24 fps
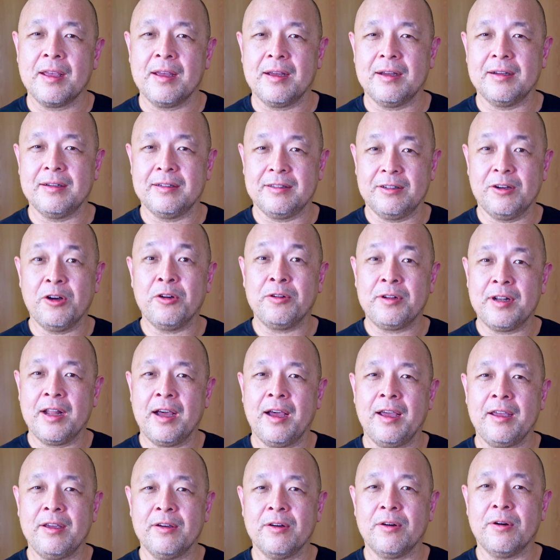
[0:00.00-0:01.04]

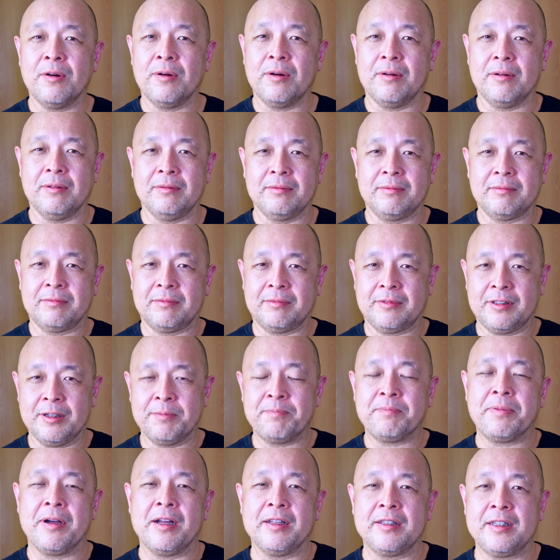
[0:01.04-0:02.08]
online or
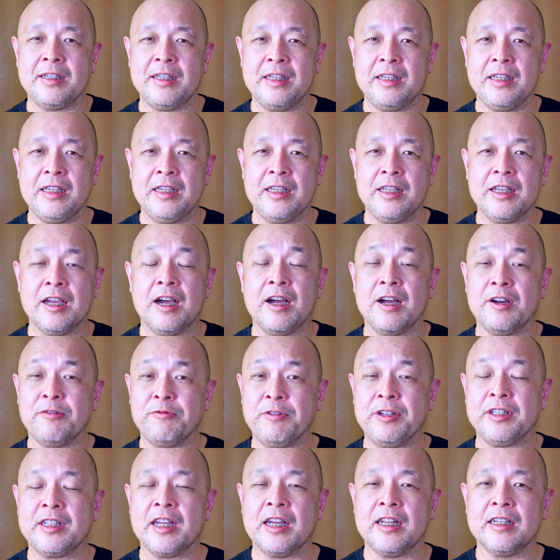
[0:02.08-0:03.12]
third-party
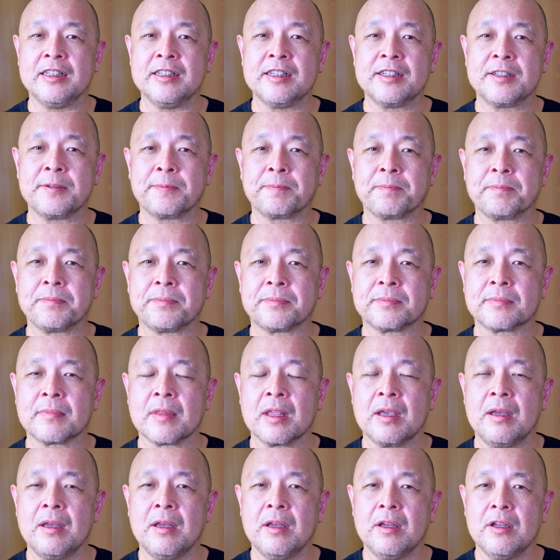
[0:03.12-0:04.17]
retailers.
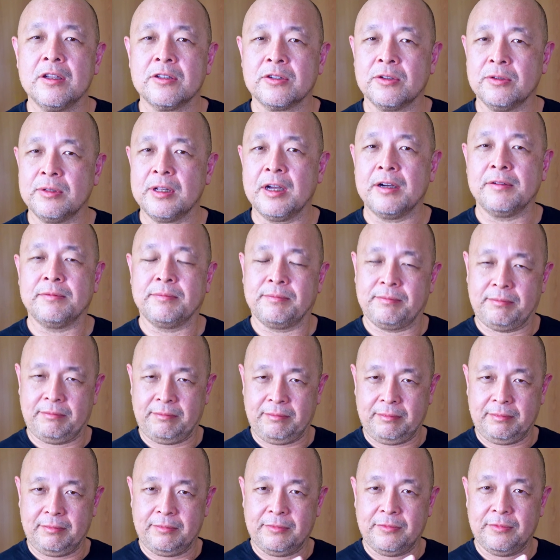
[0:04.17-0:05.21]
So now,
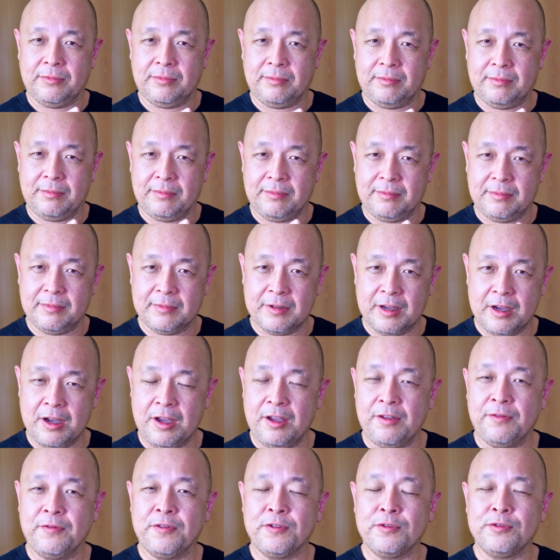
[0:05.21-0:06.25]

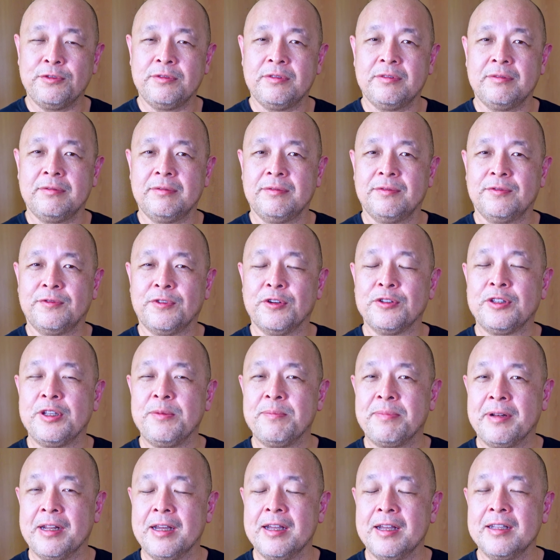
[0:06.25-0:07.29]
iPhone
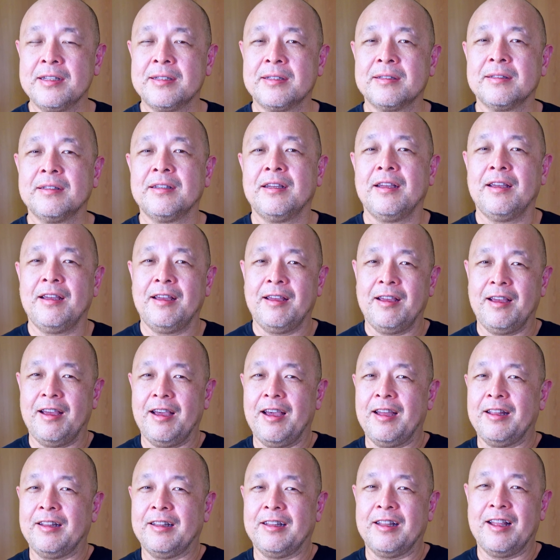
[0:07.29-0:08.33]
14 Plus
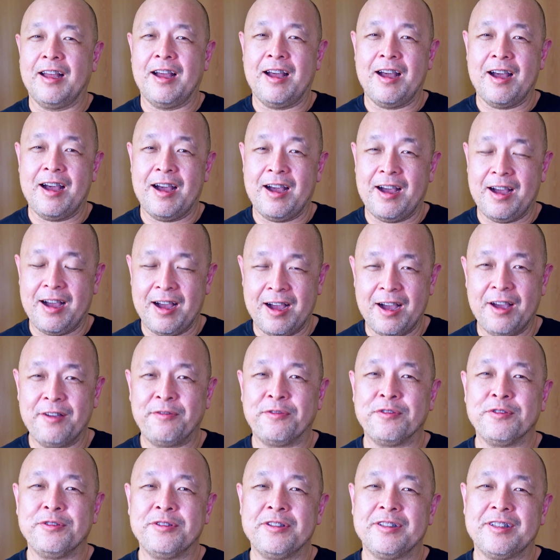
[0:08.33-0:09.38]
and
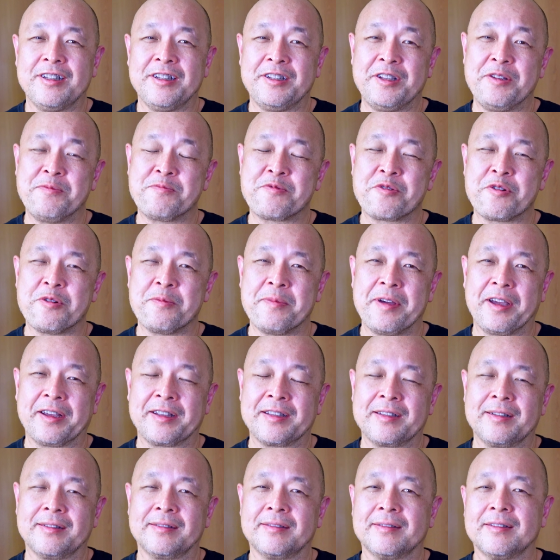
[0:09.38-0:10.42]
iPhone 13 Pro Max.